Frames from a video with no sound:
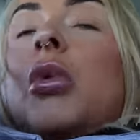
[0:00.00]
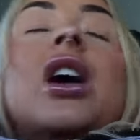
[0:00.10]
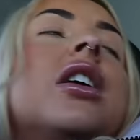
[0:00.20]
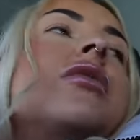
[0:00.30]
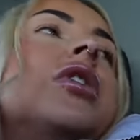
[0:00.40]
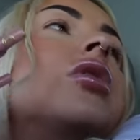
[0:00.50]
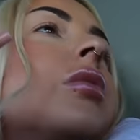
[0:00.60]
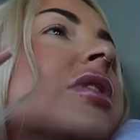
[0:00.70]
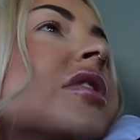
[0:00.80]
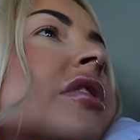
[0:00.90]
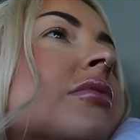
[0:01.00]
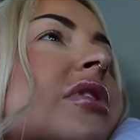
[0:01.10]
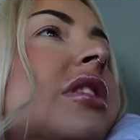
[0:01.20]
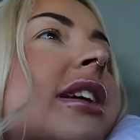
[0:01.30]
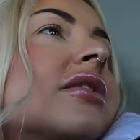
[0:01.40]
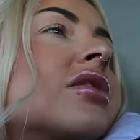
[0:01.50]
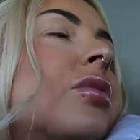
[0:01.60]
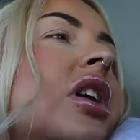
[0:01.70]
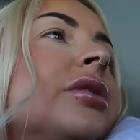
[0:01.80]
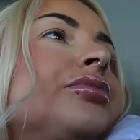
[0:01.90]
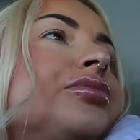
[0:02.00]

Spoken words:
What kind of vehicle was it? It was a Lexus what?